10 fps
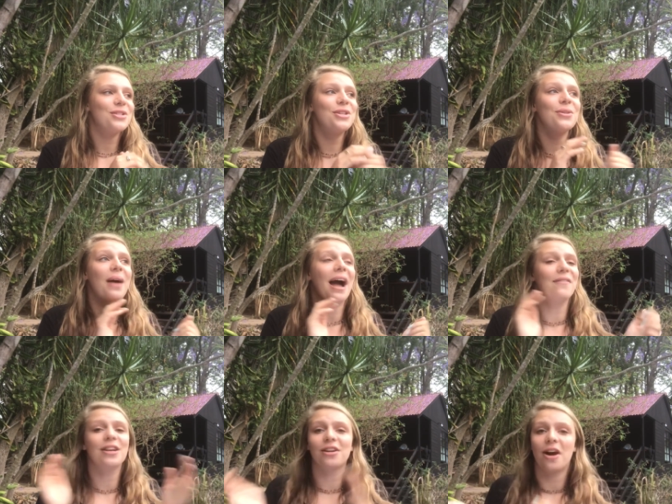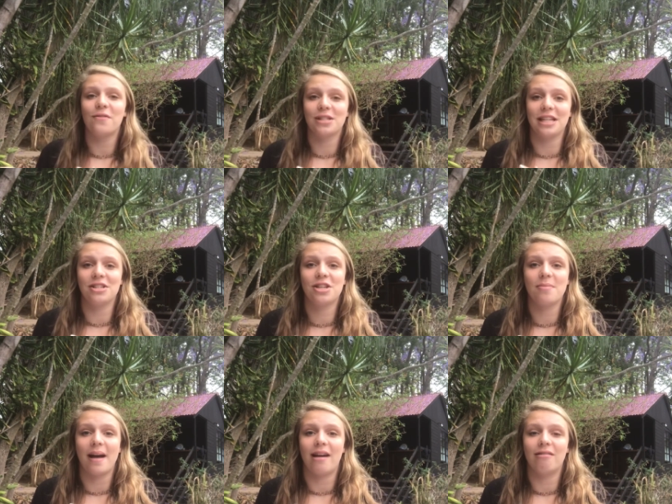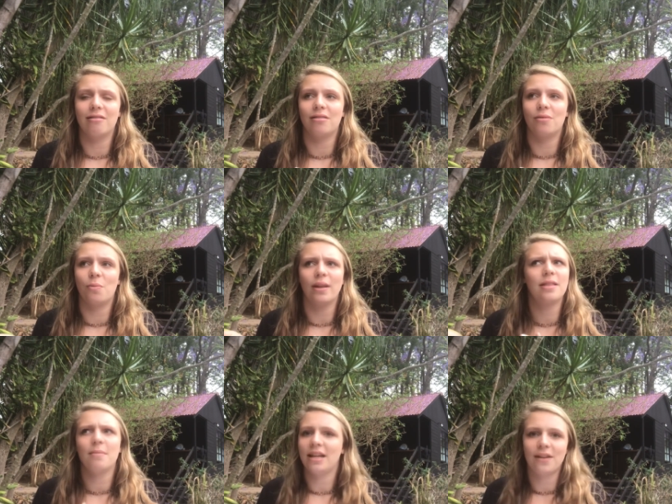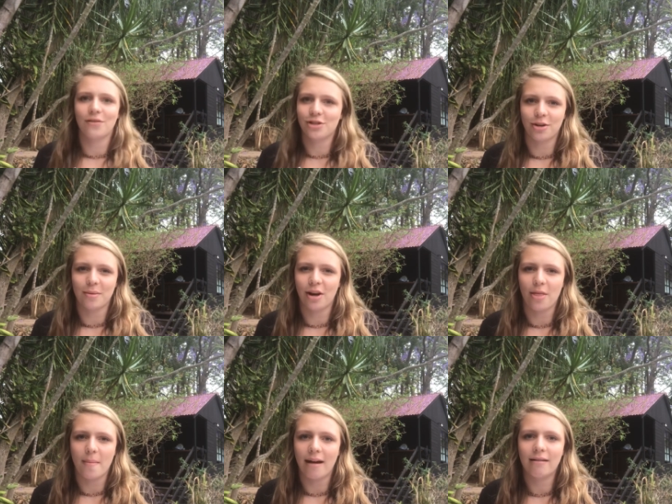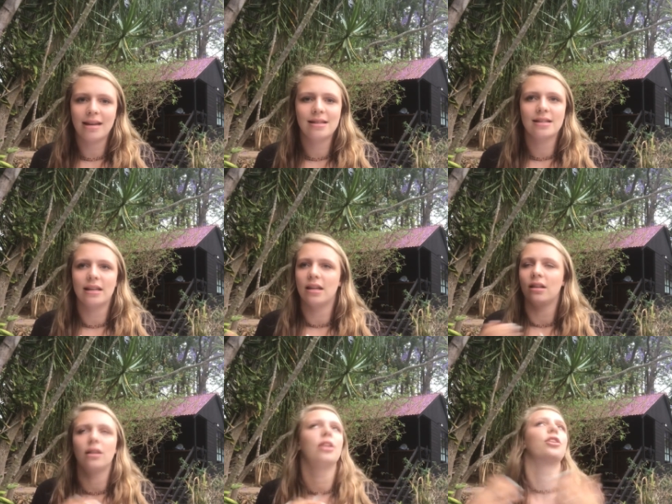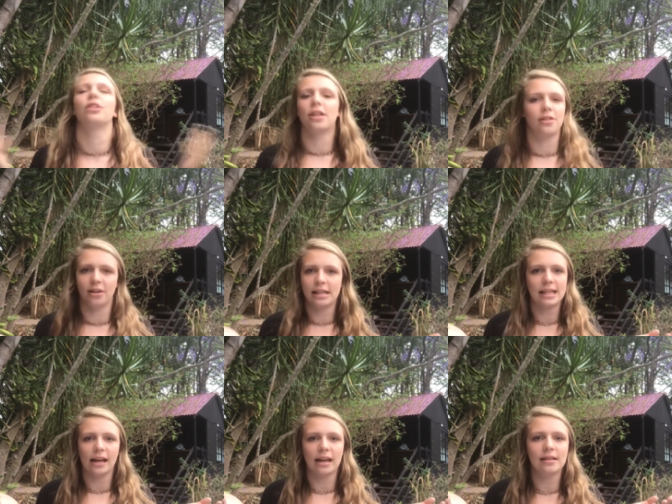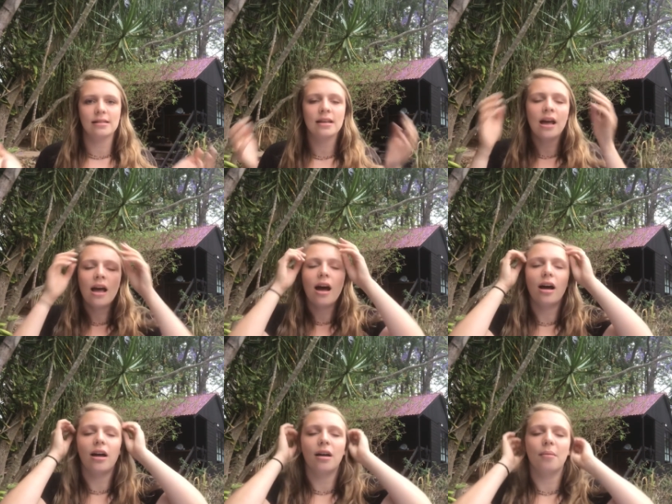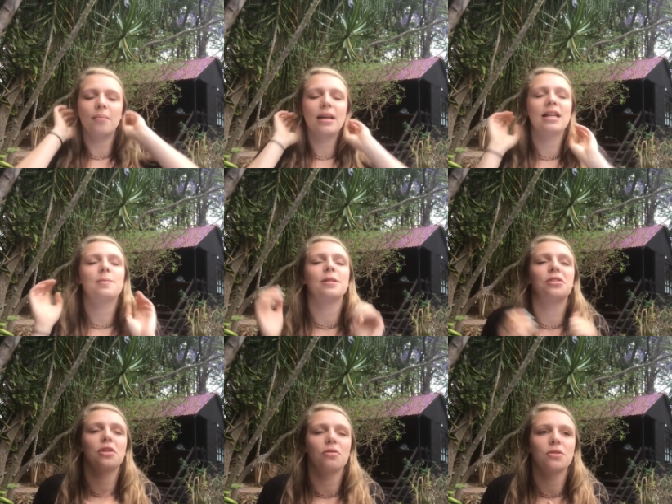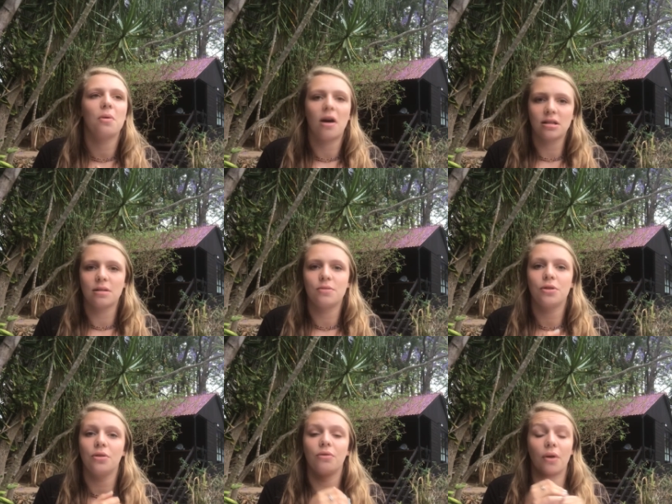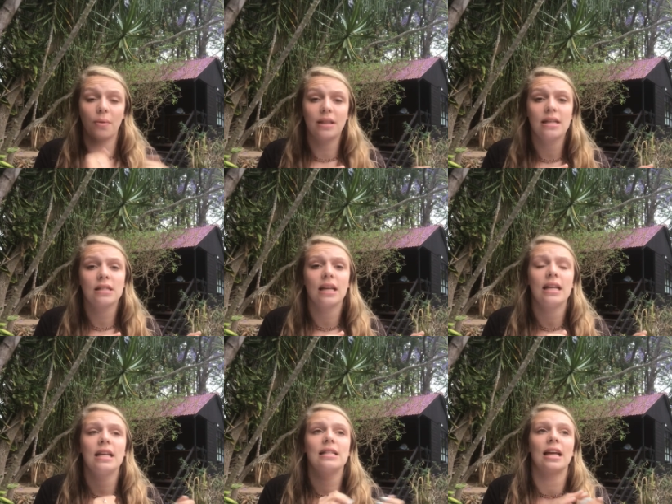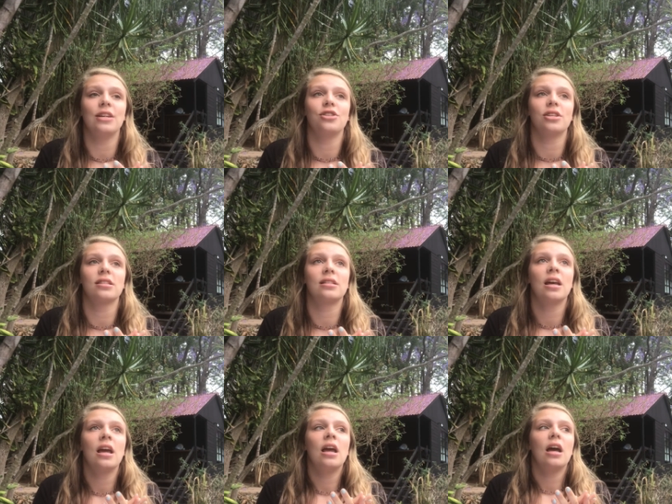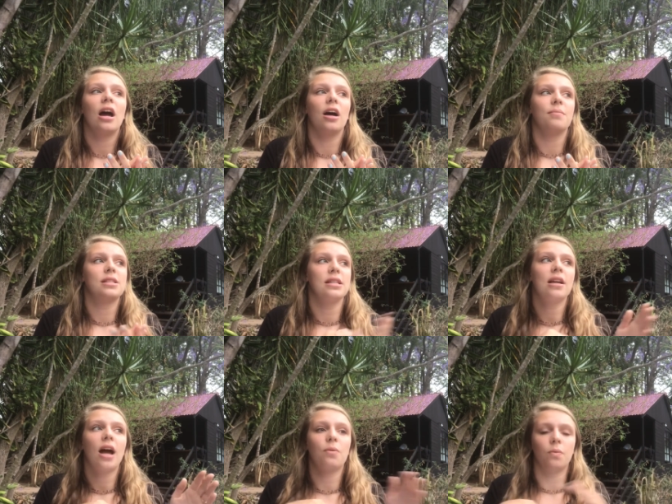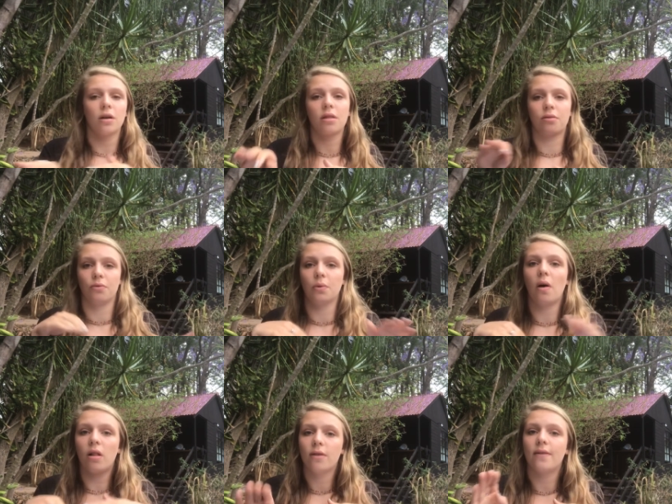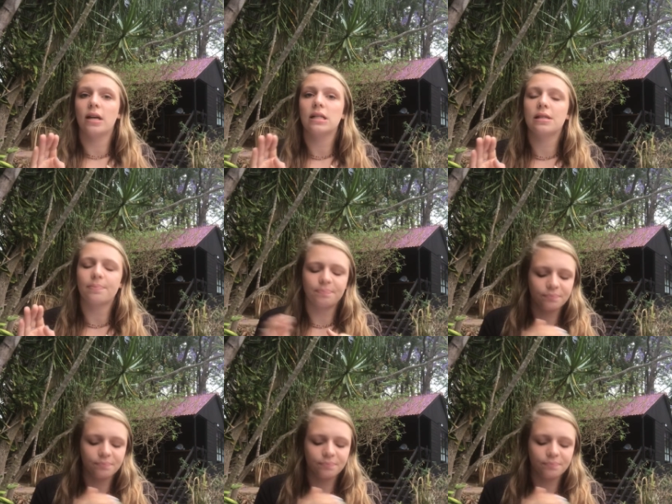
to having a conversation about what the meaning of the Sermon on the Mount is in literally 30 seconds. Um, it has been so, so awesome to grow with these ladies and just um, see God work through all of us